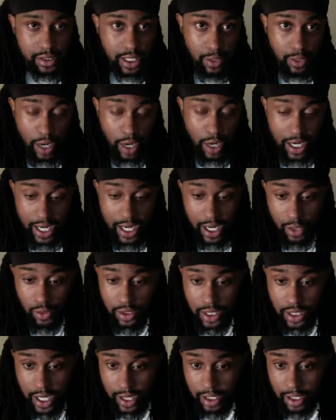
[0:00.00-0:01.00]
And right now we're
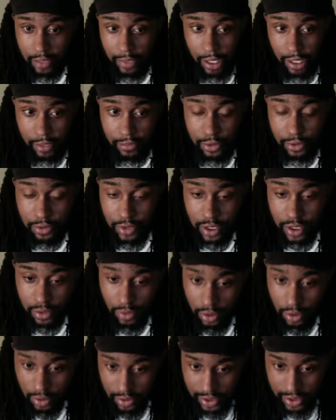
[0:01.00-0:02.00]
talking about music
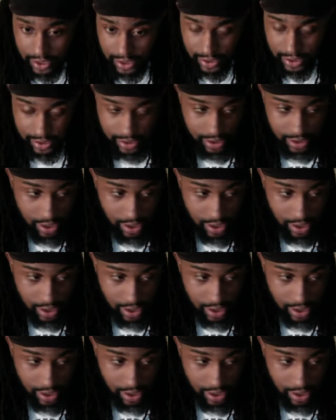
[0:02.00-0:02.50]
royalties